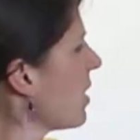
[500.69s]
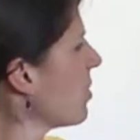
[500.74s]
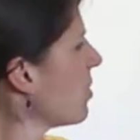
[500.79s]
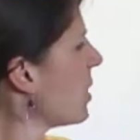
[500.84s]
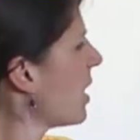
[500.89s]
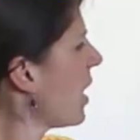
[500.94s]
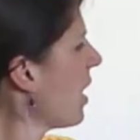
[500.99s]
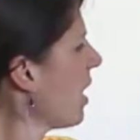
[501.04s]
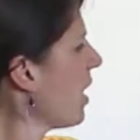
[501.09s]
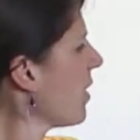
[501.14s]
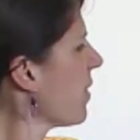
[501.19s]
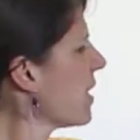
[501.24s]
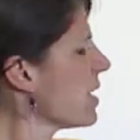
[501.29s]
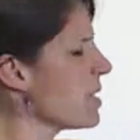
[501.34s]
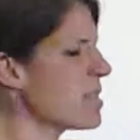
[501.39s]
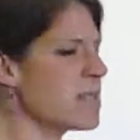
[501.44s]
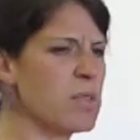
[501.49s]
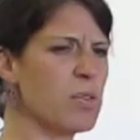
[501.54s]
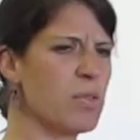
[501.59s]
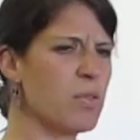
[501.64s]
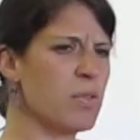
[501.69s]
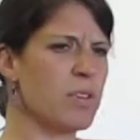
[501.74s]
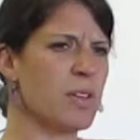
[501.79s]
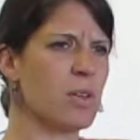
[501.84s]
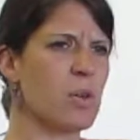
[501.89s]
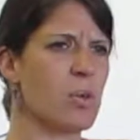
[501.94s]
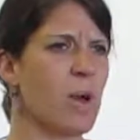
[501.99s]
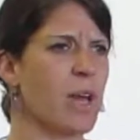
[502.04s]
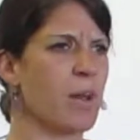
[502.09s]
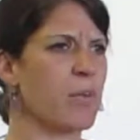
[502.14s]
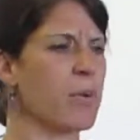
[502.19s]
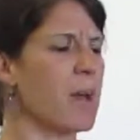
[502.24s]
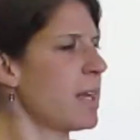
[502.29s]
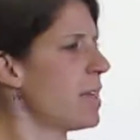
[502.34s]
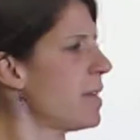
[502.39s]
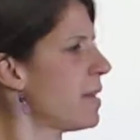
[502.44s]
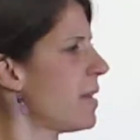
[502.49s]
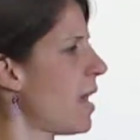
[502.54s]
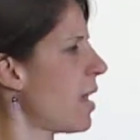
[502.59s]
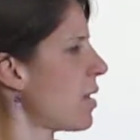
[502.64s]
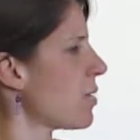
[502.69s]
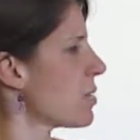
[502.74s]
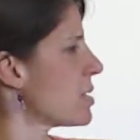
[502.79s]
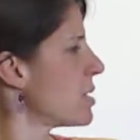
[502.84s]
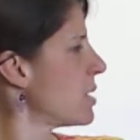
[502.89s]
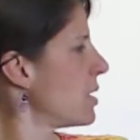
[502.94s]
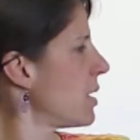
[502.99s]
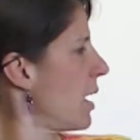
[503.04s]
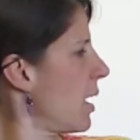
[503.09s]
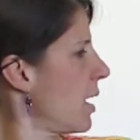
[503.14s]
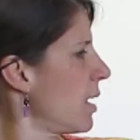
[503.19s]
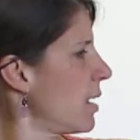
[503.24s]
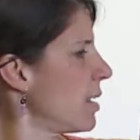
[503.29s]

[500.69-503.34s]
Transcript: But things don't feel quite right in the house today.